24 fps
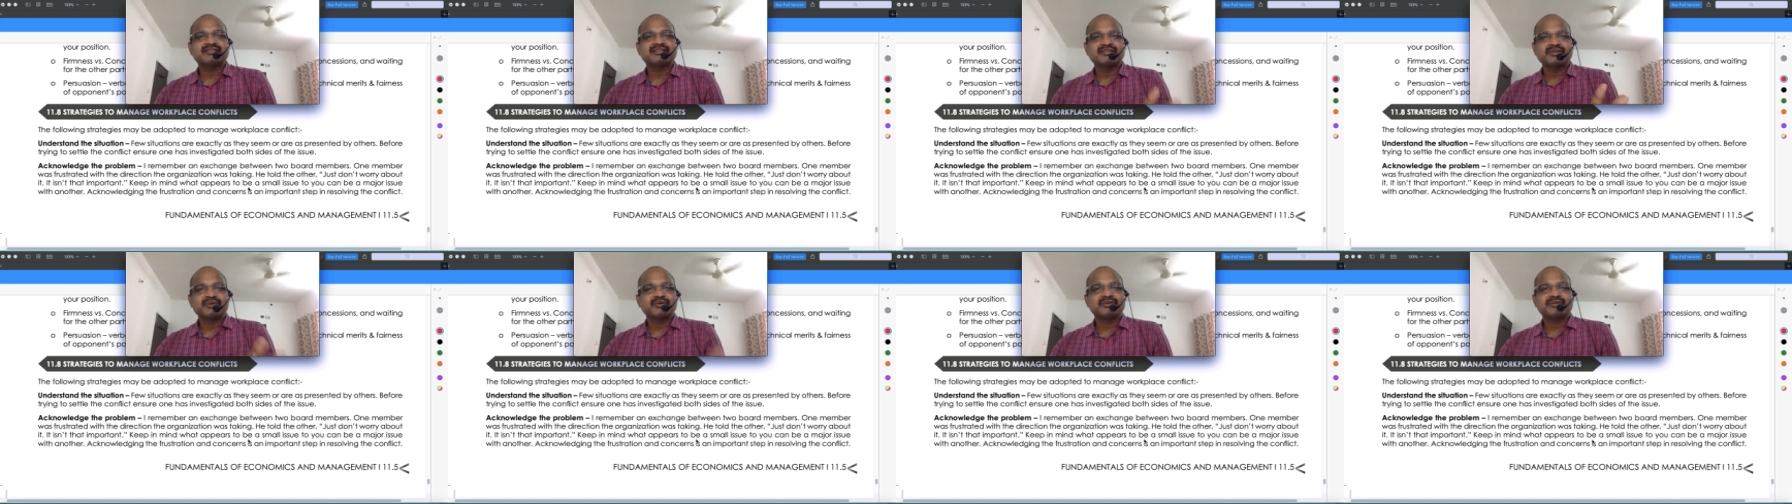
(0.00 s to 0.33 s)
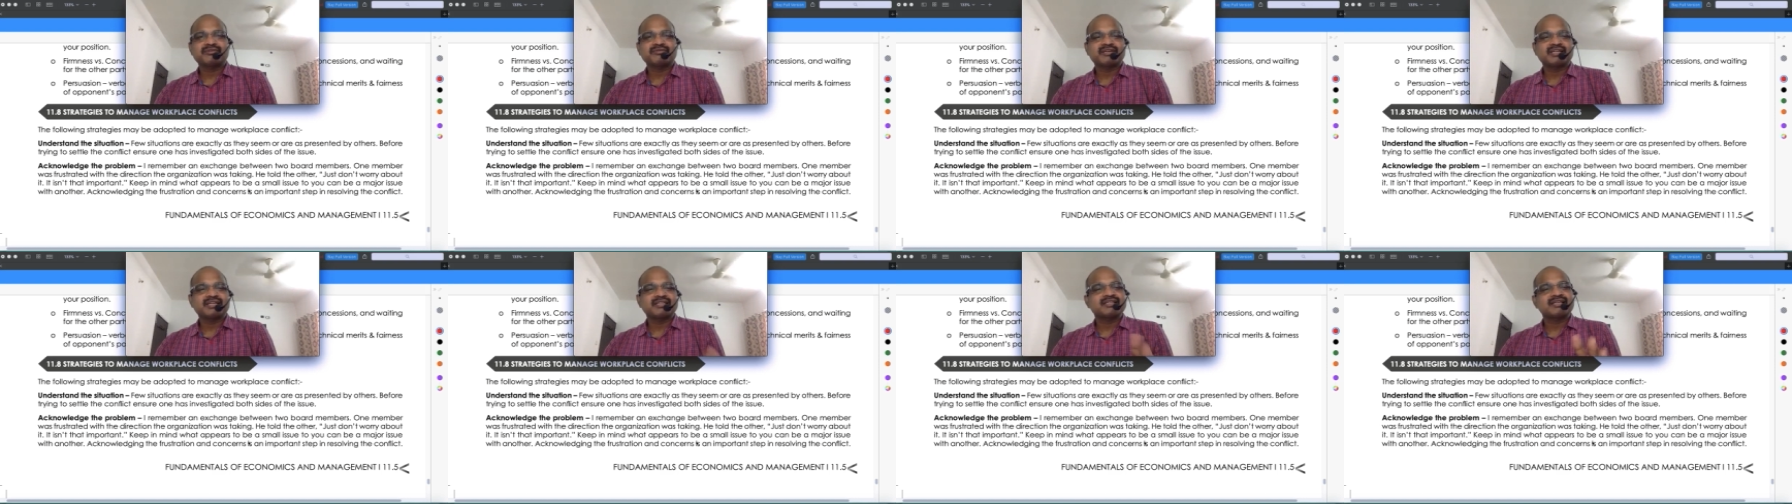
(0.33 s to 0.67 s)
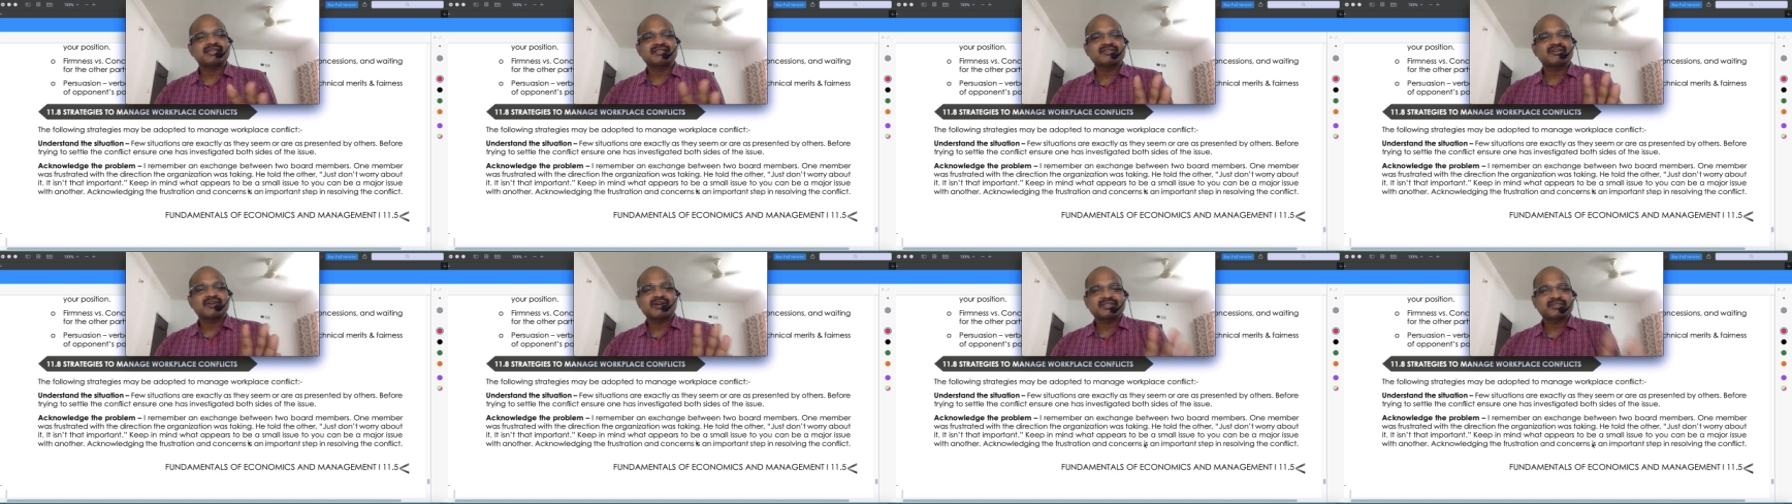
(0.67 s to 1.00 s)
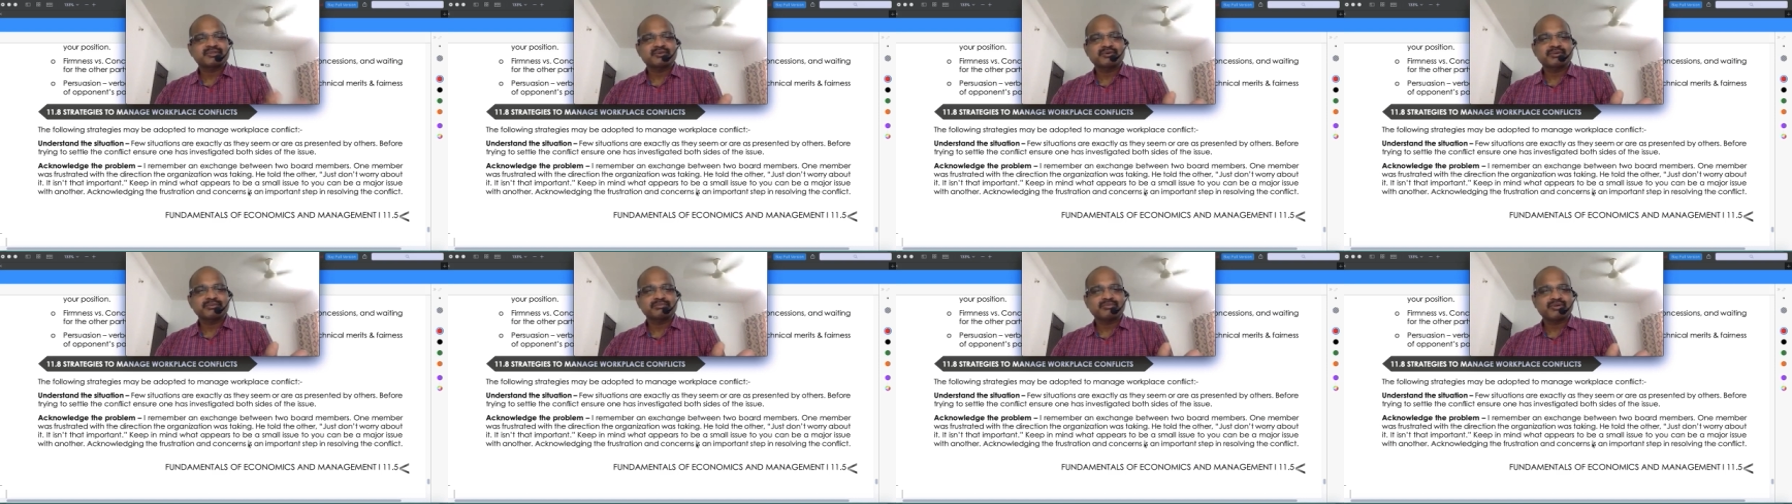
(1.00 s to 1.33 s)
don't worry that's not
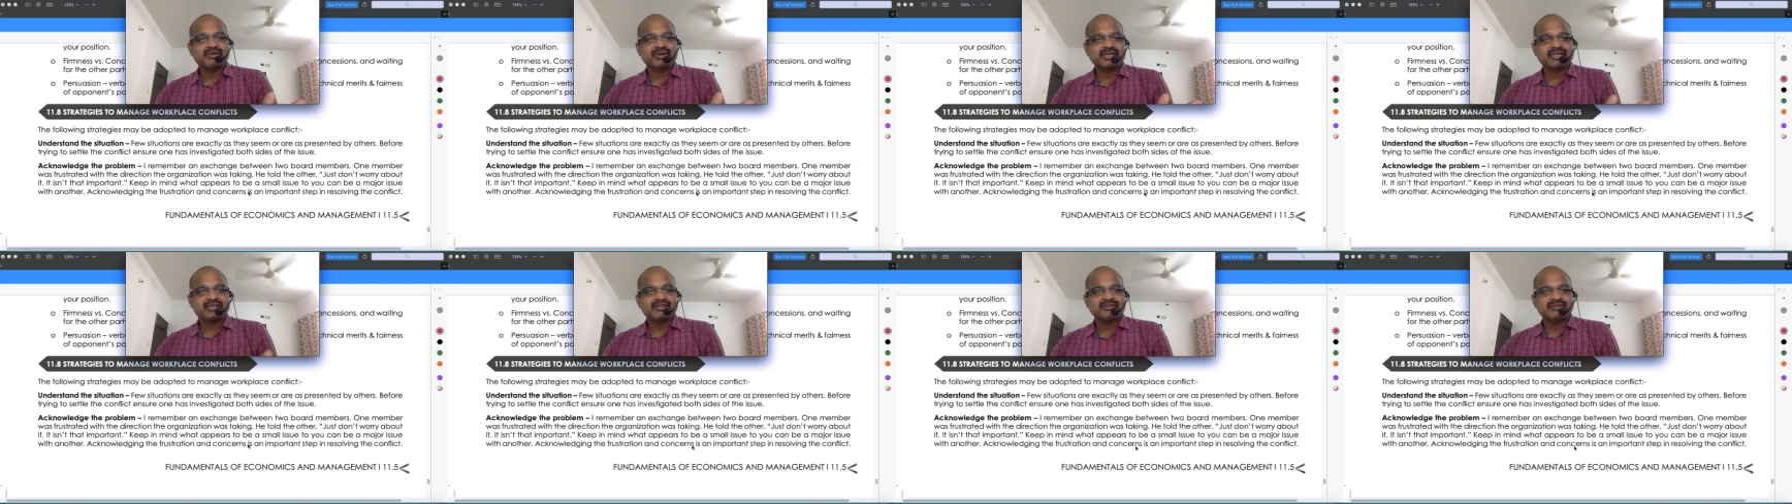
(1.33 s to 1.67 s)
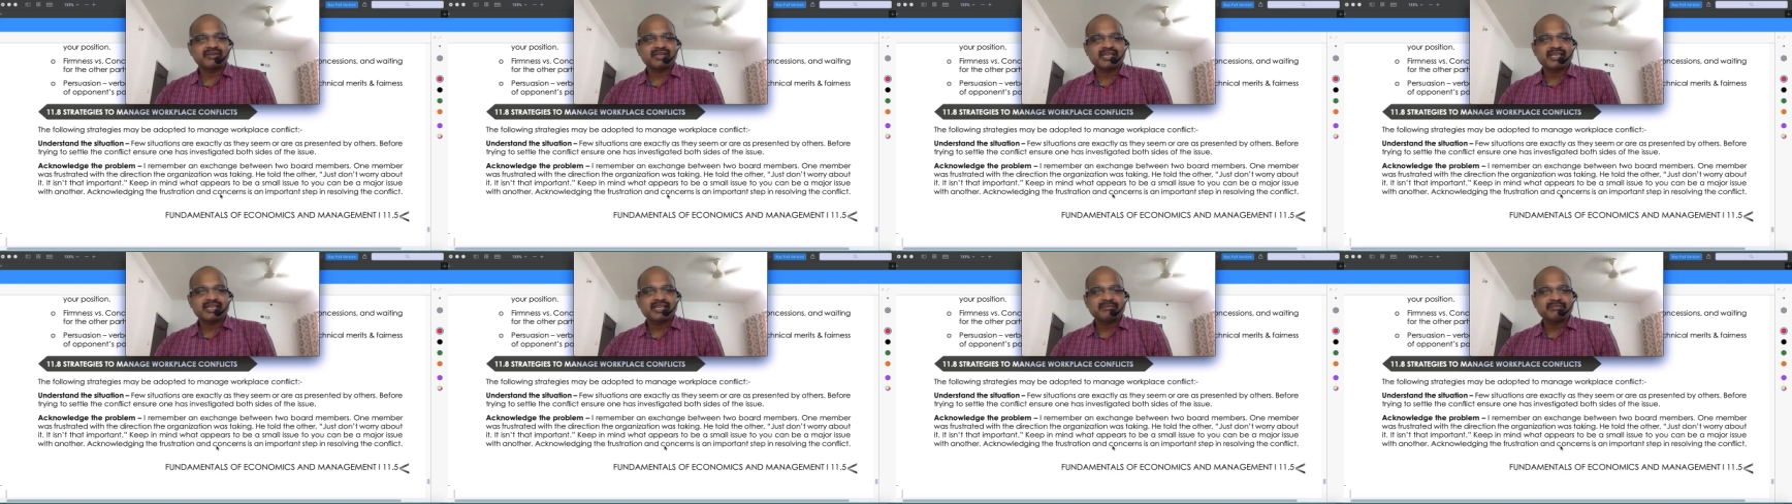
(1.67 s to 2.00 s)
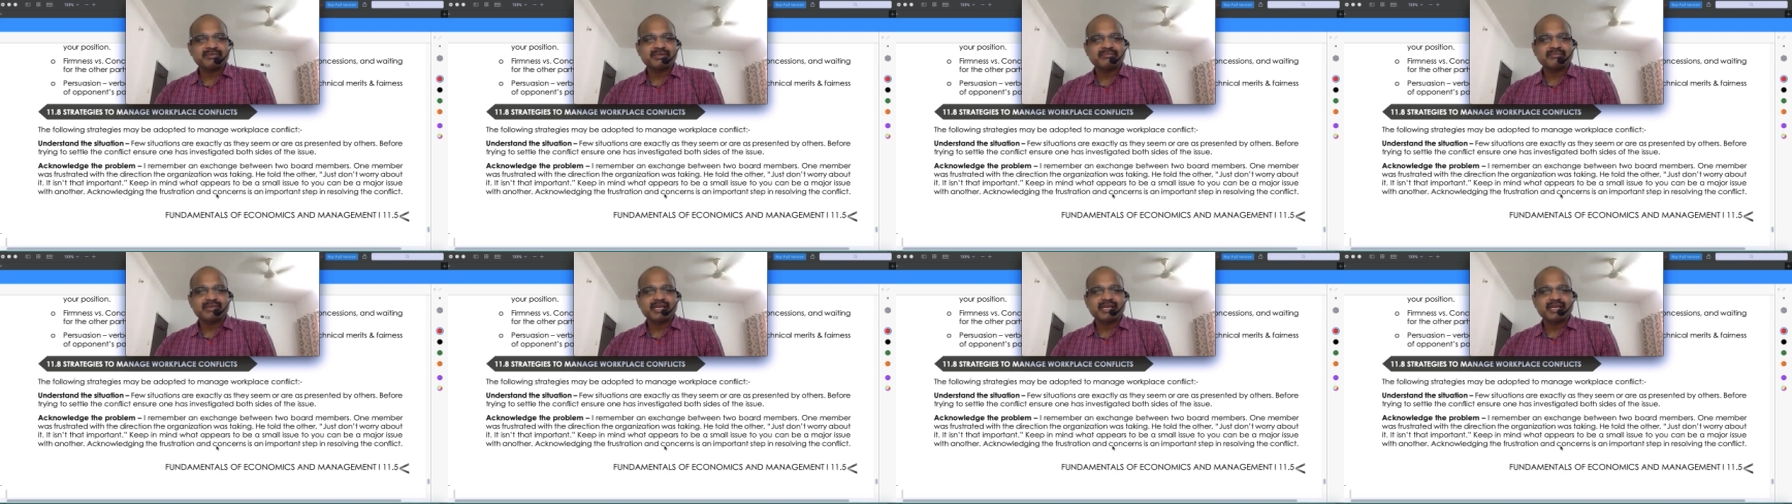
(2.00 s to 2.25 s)
so important okay keep in